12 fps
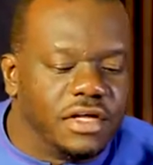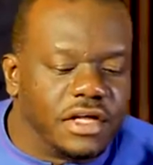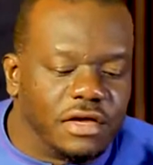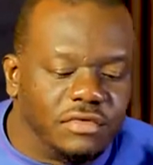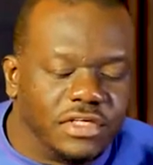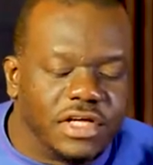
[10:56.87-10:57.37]

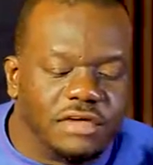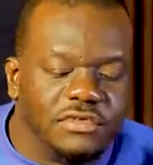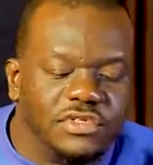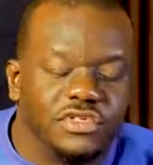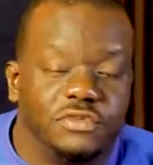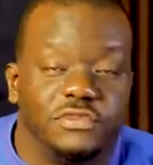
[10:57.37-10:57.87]
can we, can we
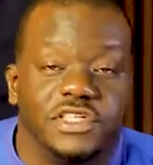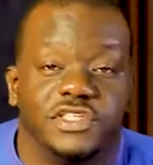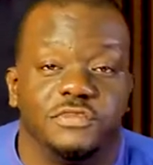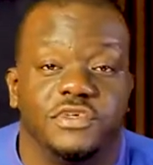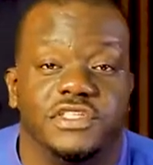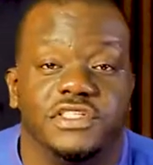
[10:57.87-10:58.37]
do some
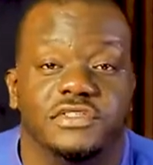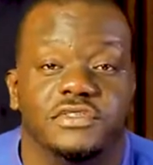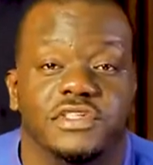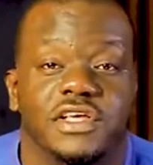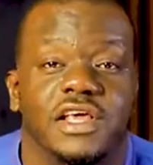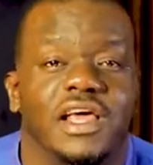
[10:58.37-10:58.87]
transporting
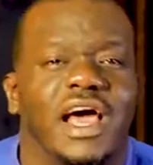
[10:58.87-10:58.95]
today?